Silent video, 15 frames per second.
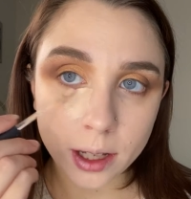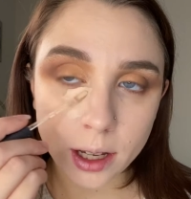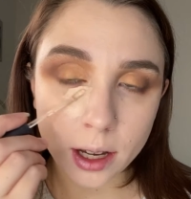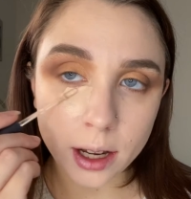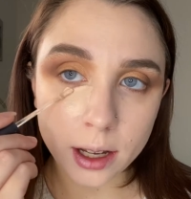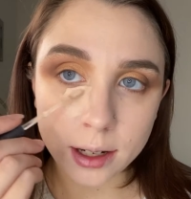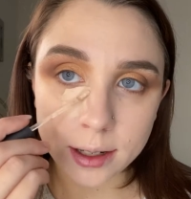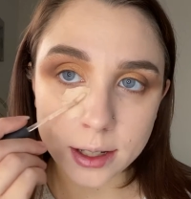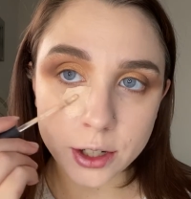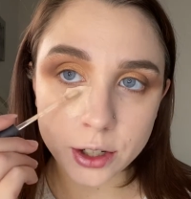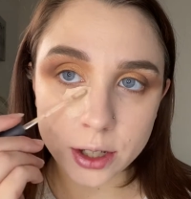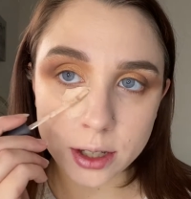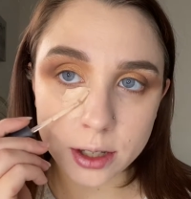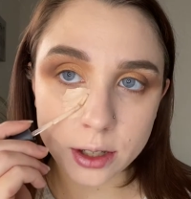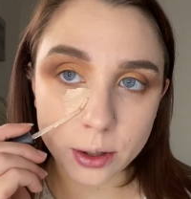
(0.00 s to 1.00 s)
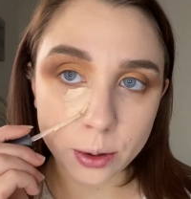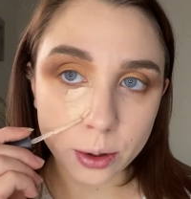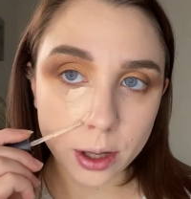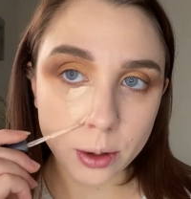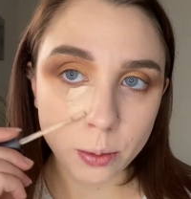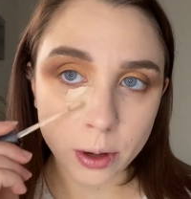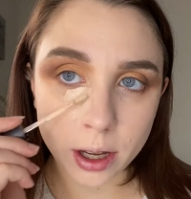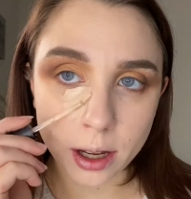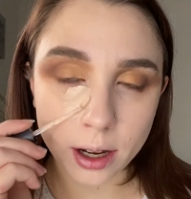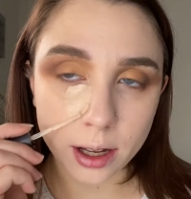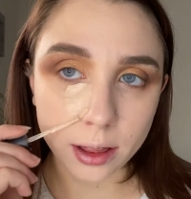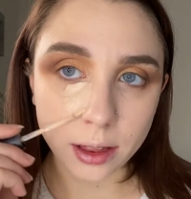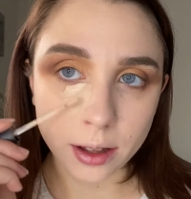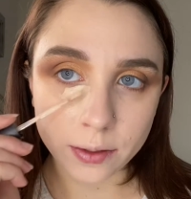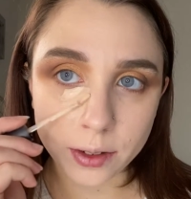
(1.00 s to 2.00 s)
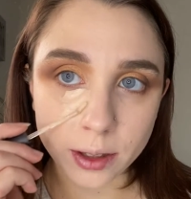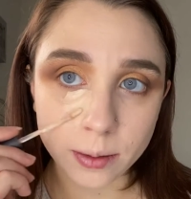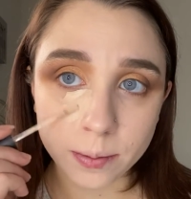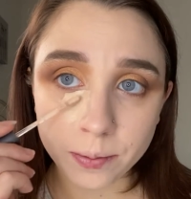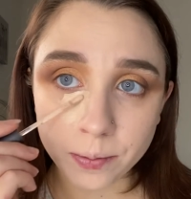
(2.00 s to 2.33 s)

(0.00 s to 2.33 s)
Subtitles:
And it's just so lightweight. I love it.